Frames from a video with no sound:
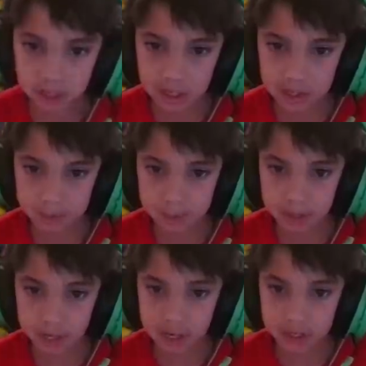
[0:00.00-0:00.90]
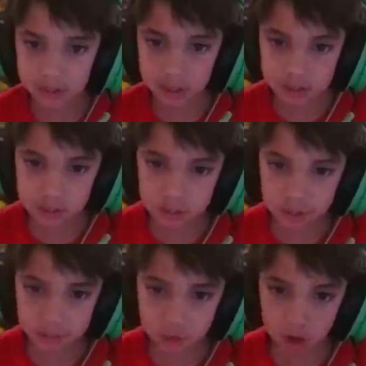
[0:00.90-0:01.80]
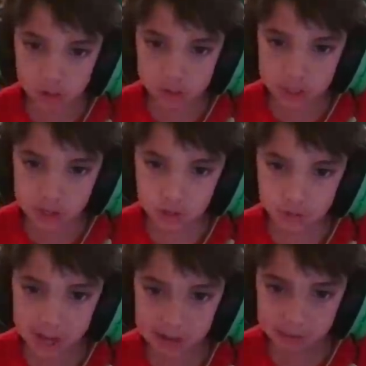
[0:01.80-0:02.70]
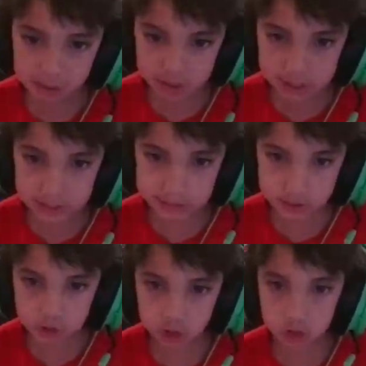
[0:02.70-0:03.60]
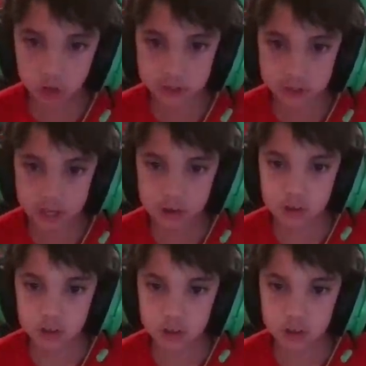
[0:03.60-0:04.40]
um, my custom crosshair. You can't really get this crosshair.